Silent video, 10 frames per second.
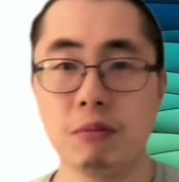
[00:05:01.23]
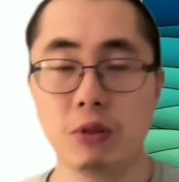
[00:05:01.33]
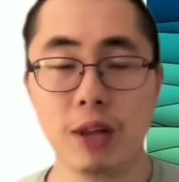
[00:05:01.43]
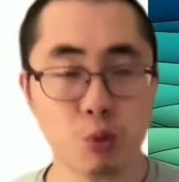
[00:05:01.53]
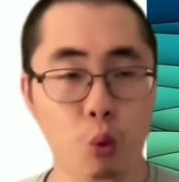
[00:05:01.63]

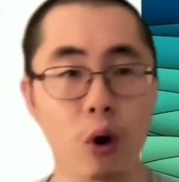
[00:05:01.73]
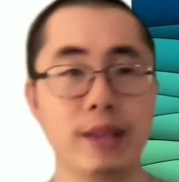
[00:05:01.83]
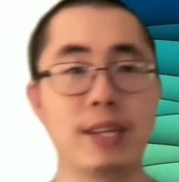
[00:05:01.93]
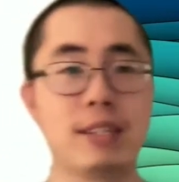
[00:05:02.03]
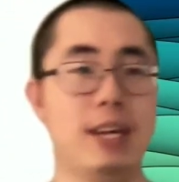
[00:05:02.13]
So that's
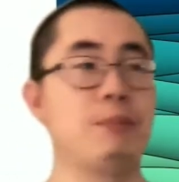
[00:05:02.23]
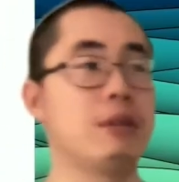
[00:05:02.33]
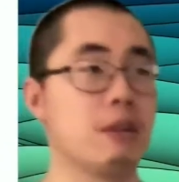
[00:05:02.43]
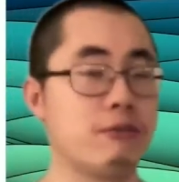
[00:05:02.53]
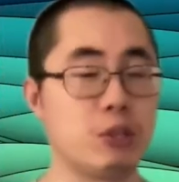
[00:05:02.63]
one
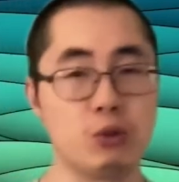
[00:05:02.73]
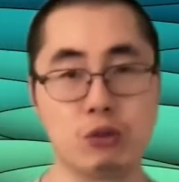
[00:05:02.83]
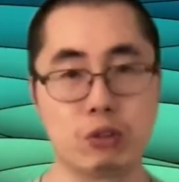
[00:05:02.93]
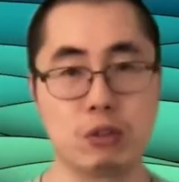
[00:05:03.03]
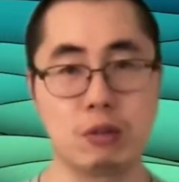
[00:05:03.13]
example of a
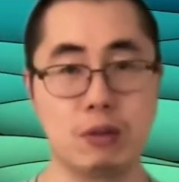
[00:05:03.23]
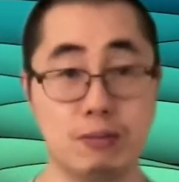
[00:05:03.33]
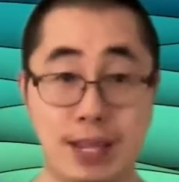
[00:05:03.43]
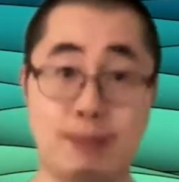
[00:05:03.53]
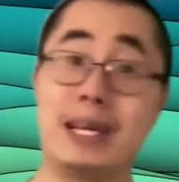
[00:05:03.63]
user,
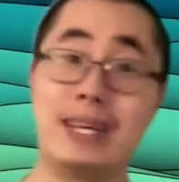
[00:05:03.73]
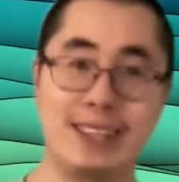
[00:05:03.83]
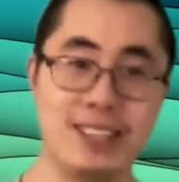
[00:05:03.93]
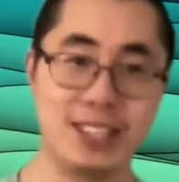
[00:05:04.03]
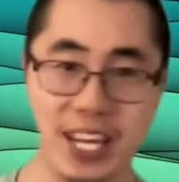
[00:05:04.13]
that's
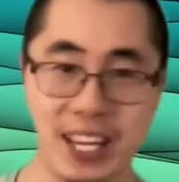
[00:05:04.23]
me in this